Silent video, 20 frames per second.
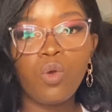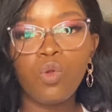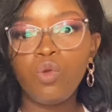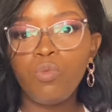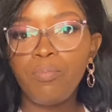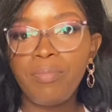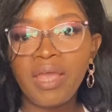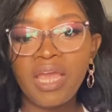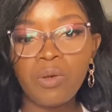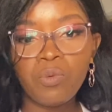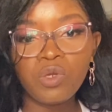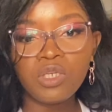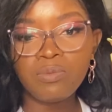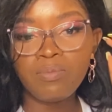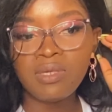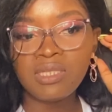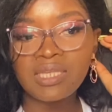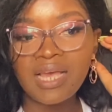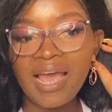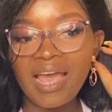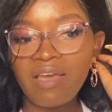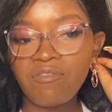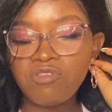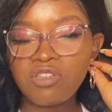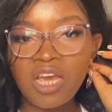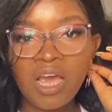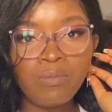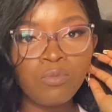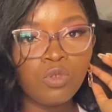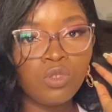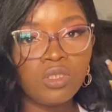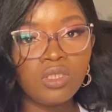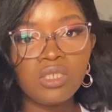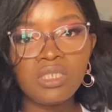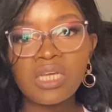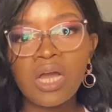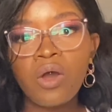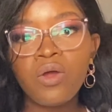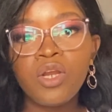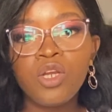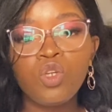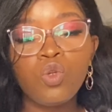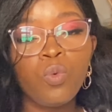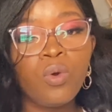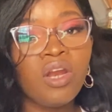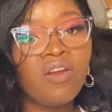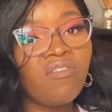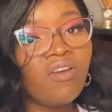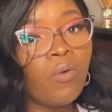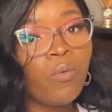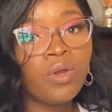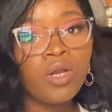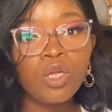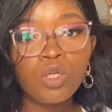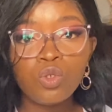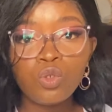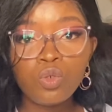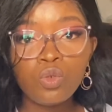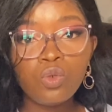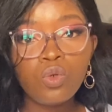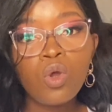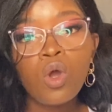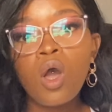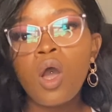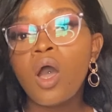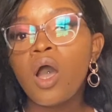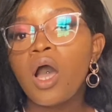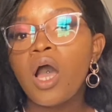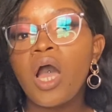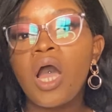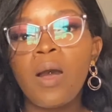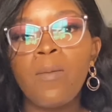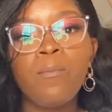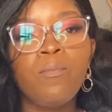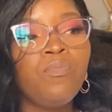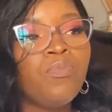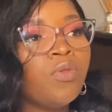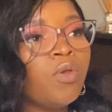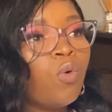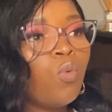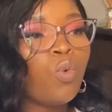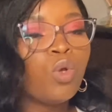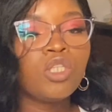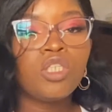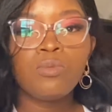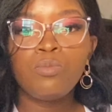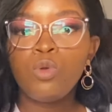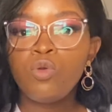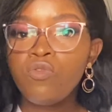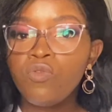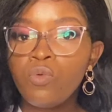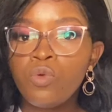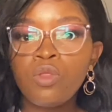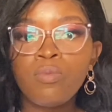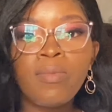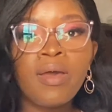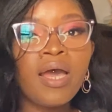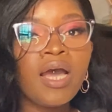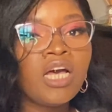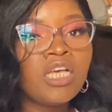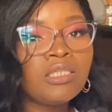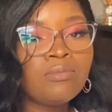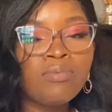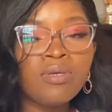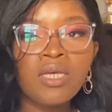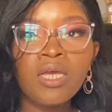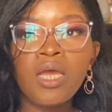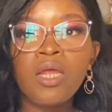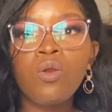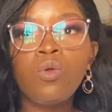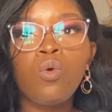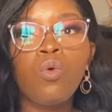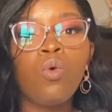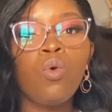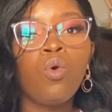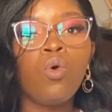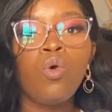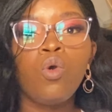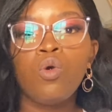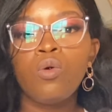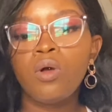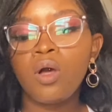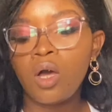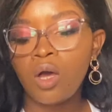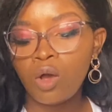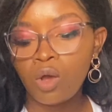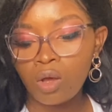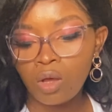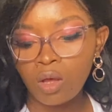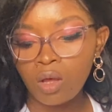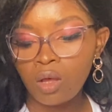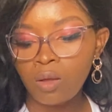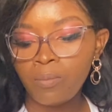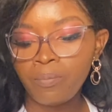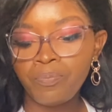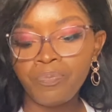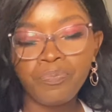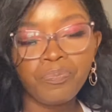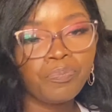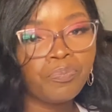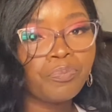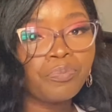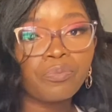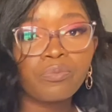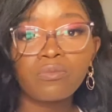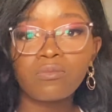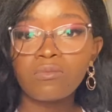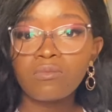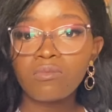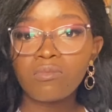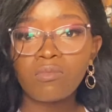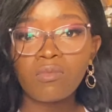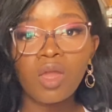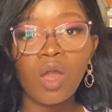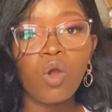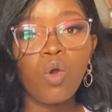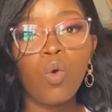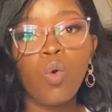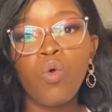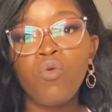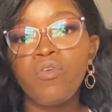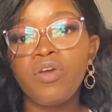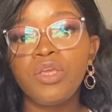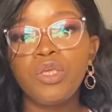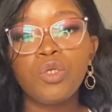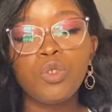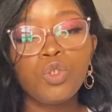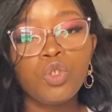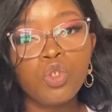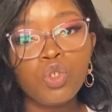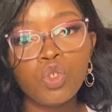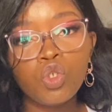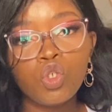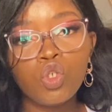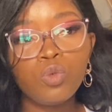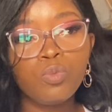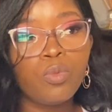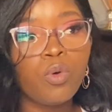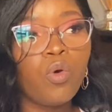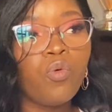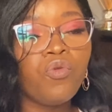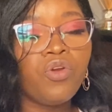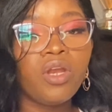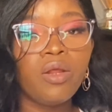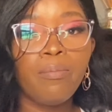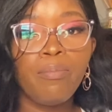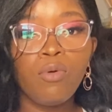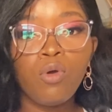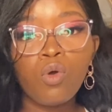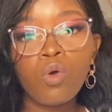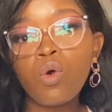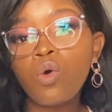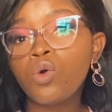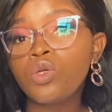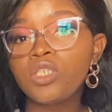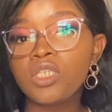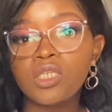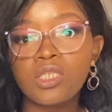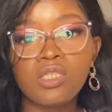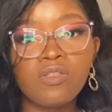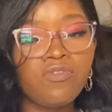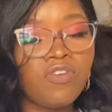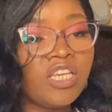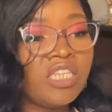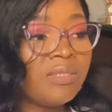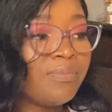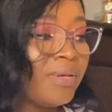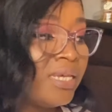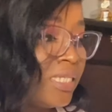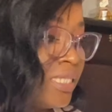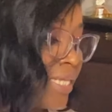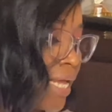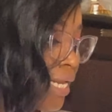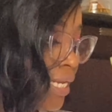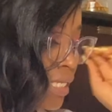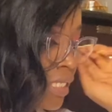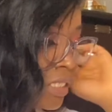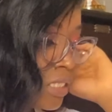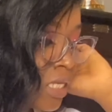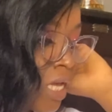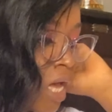to bed, which means I have time to sit down and do whatever I want to do, watch a movie with my husband, or go over YouTube, or read a book, or just face my studies.